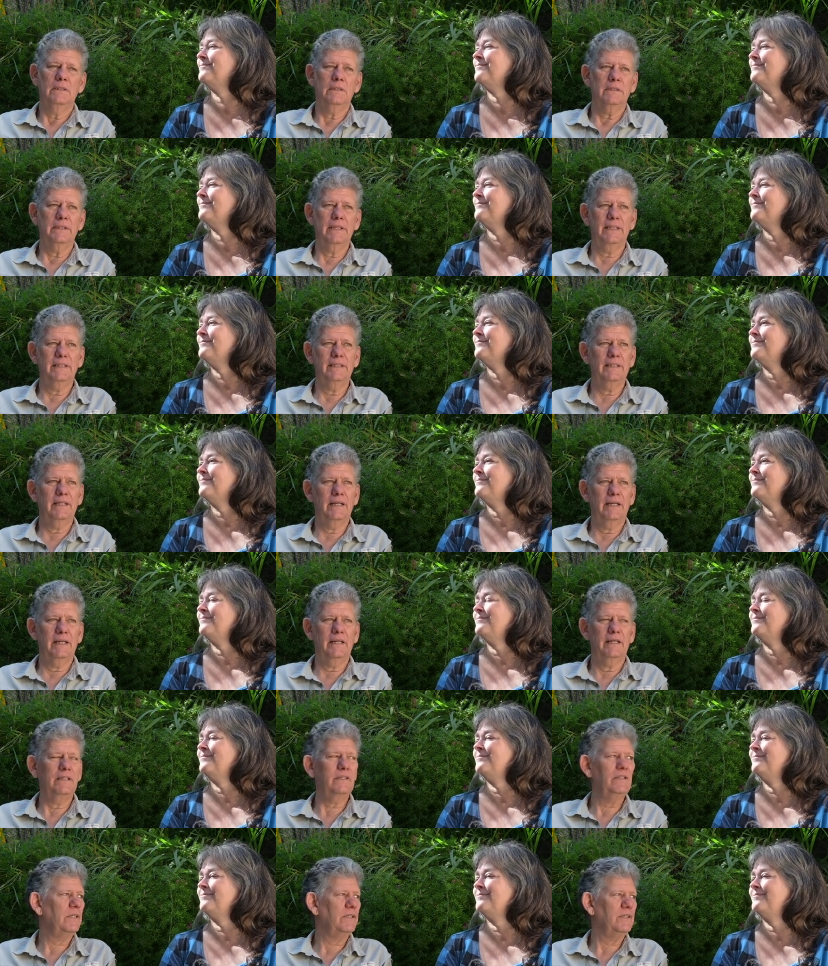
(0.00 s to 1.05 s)
Speaker 1: the
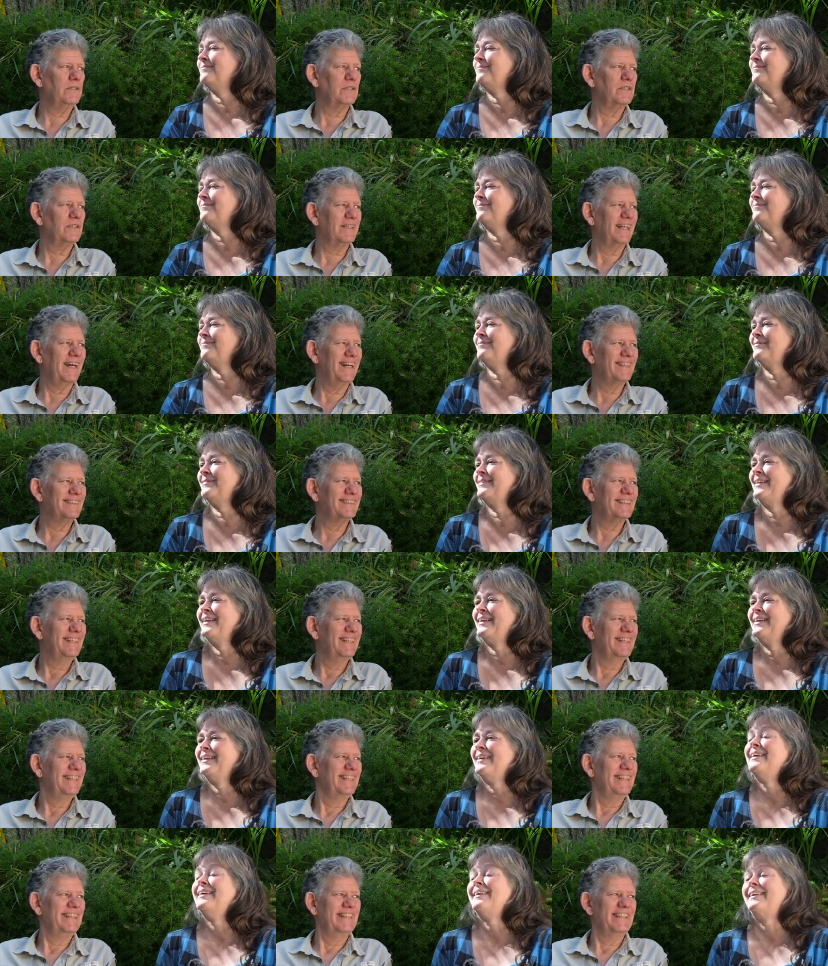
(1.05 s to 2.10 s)
uh, indigenous guys
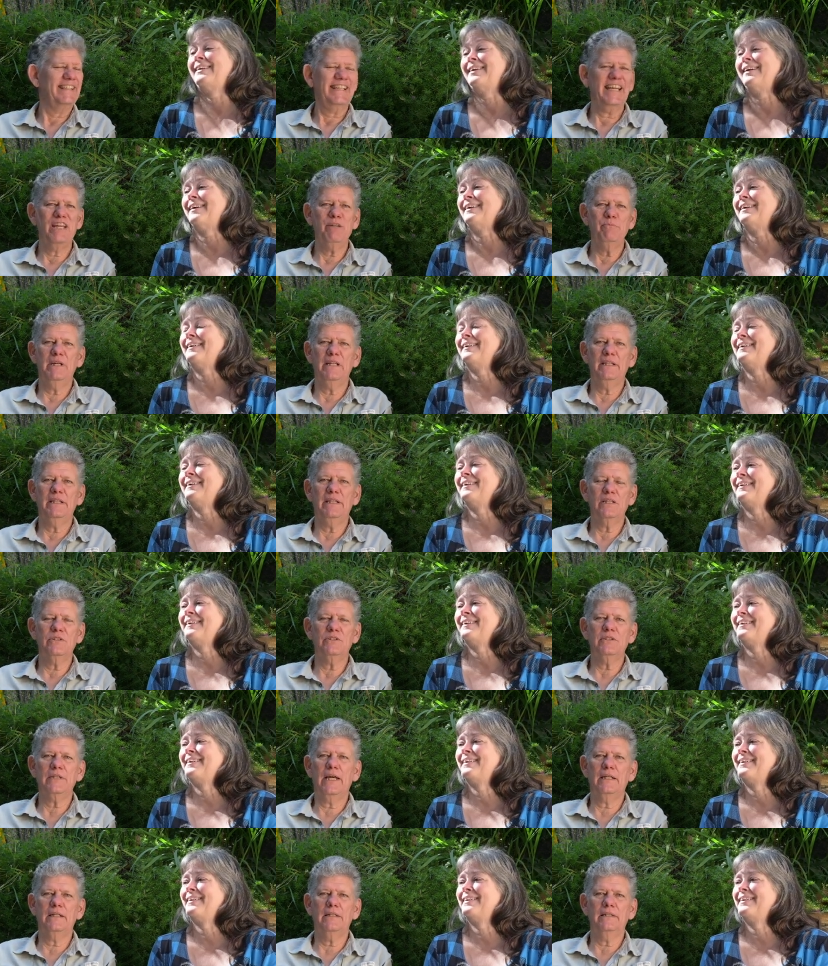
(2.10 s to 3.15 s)
yeah. came in. They
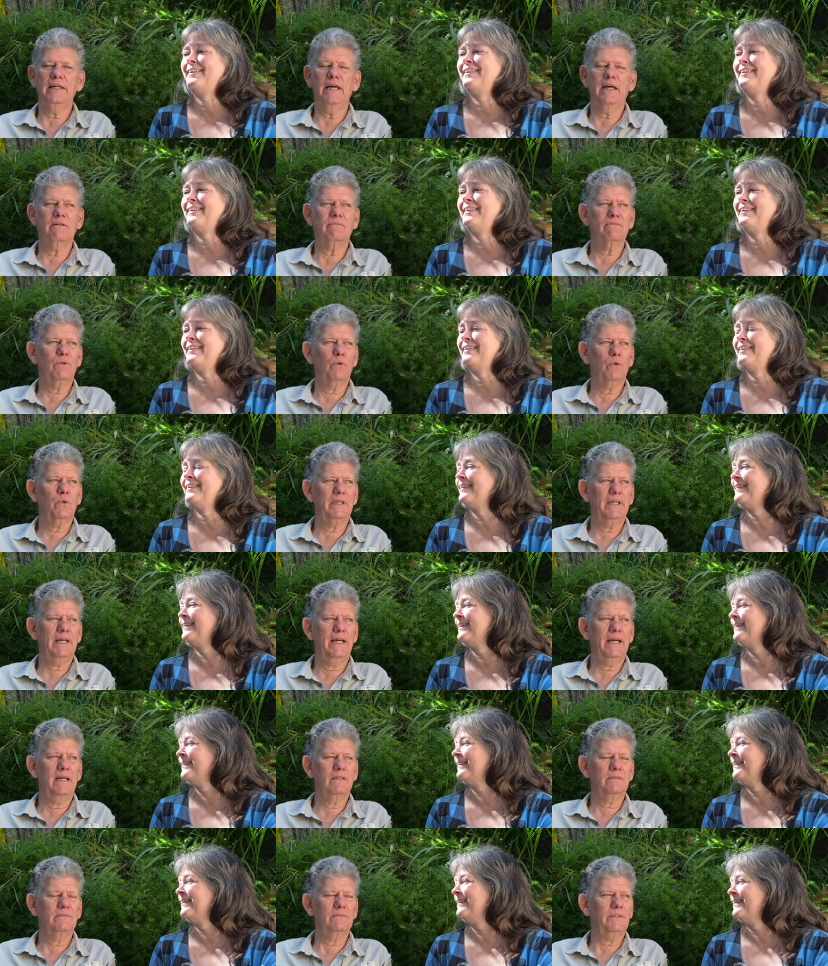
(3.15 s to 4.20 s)
sanded that floor
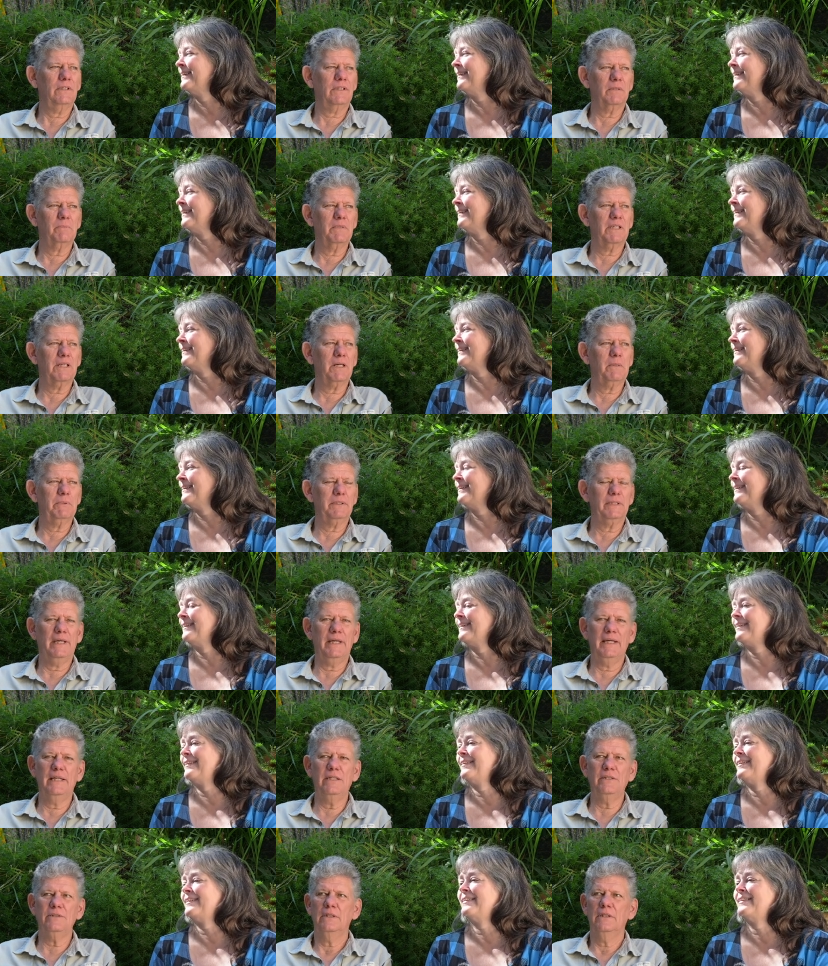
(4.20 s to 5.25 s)
down. Took them a couple
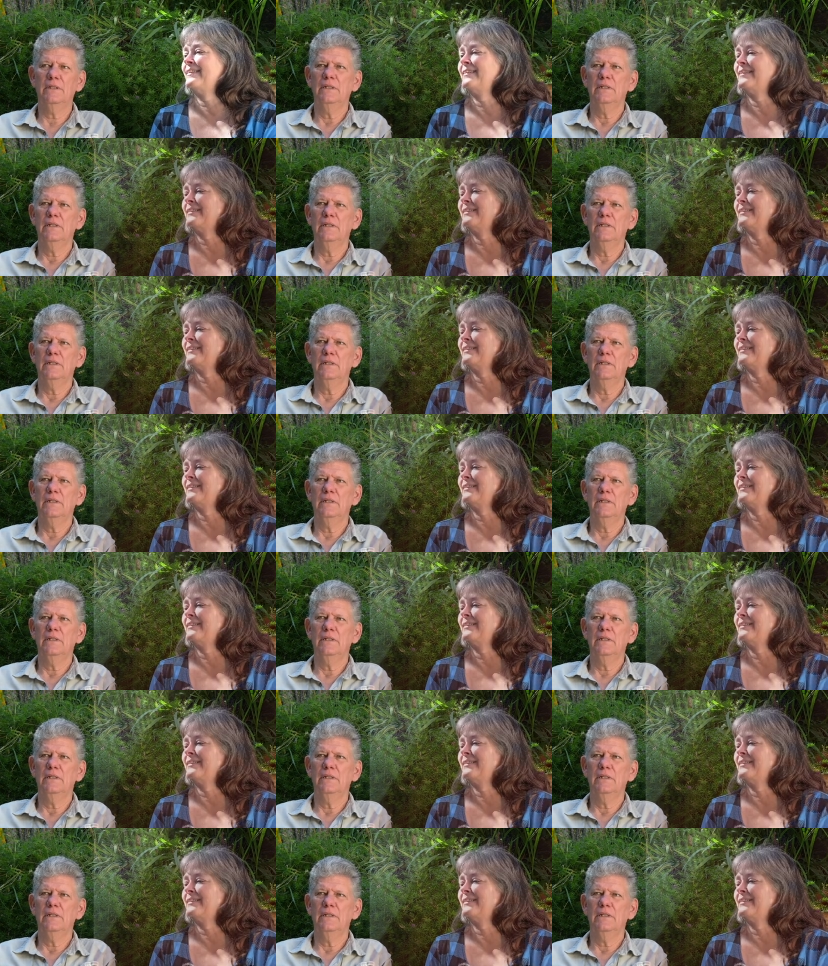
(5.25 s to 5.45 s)
days.